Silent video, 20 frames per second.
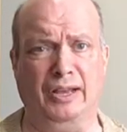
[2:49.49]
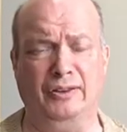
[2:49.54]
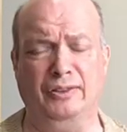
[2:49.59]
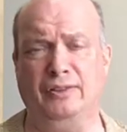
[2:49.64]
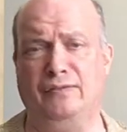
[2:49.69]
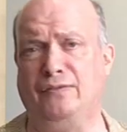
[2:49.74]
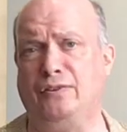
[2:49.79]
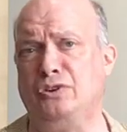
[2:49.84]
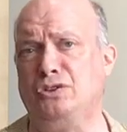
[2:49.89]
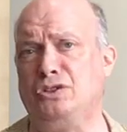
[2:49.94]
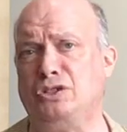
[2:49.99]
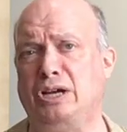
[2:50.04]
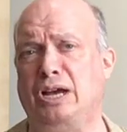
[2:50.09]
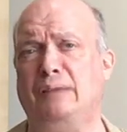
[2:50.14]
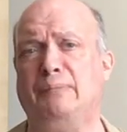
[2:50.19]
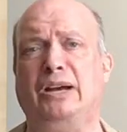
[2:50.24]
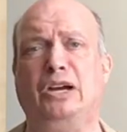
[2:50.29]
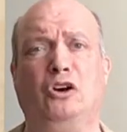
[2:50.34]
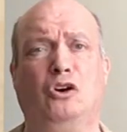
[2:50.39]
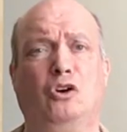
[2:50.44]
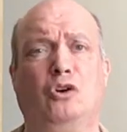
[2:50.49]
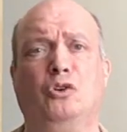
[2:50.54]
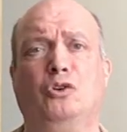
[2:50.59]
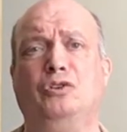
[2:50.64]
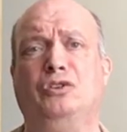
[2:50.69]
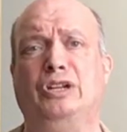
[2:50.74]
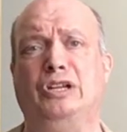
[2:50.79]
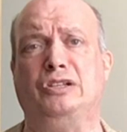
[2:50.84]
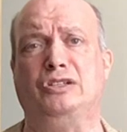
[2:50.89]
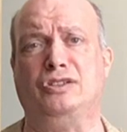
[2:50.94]
And the first time I
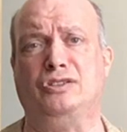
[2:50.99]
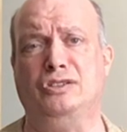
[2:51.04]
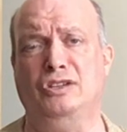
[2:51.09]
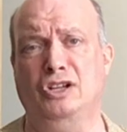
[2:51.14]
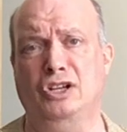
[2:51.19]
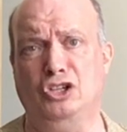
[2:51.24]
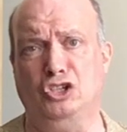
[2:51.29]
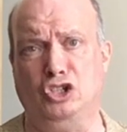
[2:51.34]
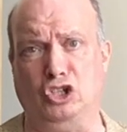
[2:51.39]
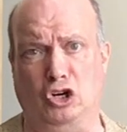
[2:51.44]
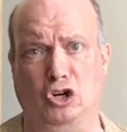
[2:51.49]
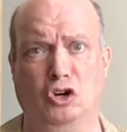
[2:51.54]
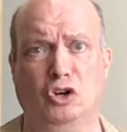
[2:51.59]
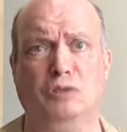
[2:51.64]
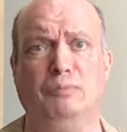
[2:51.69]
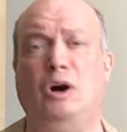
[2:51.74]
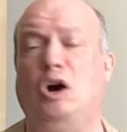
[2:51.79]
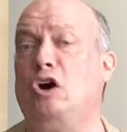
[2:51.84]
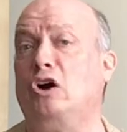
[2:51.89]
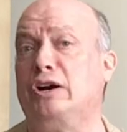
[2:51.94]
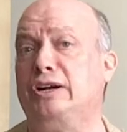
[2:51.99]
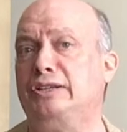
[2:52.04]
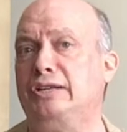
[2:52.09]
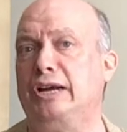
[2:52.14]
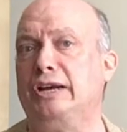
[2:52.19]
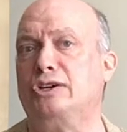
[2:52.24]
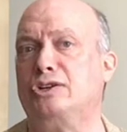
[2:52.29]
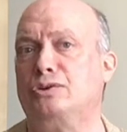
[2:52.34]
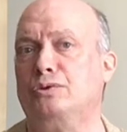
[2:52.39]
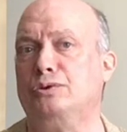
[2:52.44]
heard that term
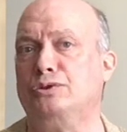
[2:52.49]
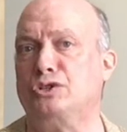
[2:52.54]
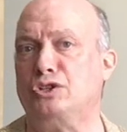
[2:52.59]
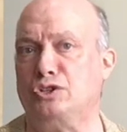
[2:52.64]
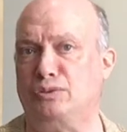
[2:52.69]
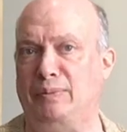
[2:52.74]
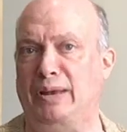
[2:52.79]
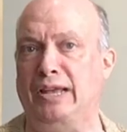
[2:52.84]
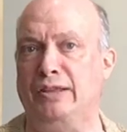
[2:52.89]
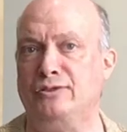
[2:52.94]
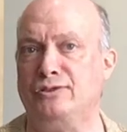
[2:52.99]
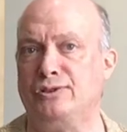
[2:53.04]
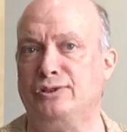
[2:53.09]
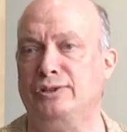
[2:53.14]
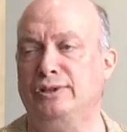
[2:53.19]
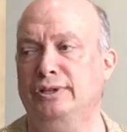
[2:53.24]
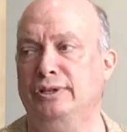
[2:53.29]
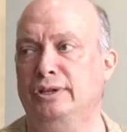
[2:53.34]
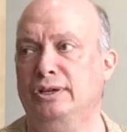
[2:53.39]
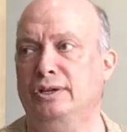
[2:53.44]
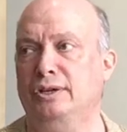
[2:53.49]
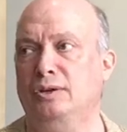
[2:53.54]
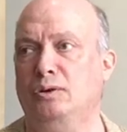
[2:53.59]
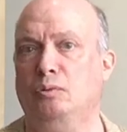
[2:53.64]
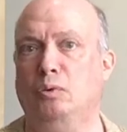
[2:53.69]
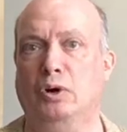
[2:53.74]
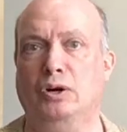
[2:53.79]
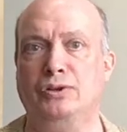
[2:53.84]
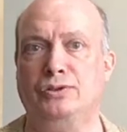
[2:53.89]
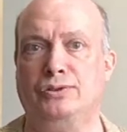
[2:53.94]
architectural suspense
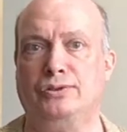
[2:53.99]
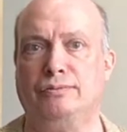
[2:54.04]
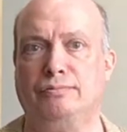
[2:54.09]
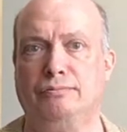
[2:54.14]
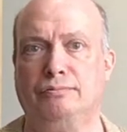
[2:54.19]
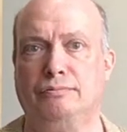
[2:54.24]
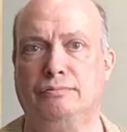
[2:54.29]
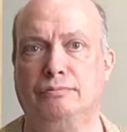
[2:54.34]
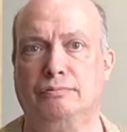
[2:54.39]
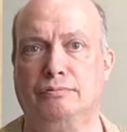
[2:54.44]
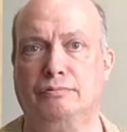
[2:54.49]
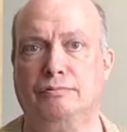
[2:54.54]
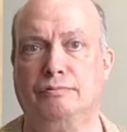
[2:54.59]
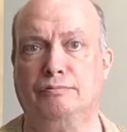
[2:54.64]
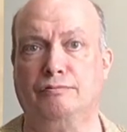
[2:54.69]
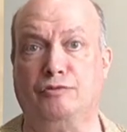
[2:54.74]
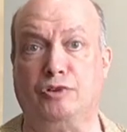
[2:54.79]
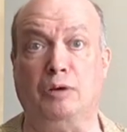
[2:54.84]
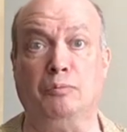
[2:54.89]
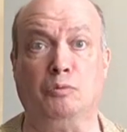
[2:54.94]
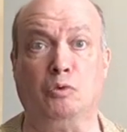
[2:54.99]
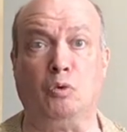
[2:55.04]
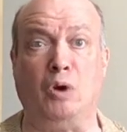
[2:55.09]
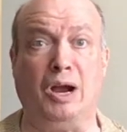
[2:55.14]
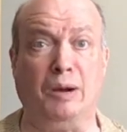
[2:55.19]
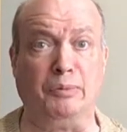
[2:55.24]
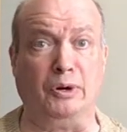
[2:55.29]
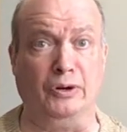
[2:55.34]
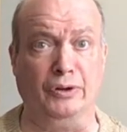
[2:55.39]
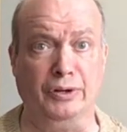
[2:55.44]
was from
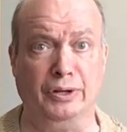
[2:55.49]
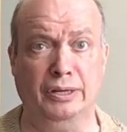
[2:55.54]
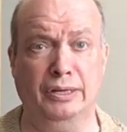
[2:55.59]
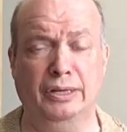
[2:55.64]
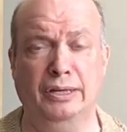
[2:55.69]
Robert.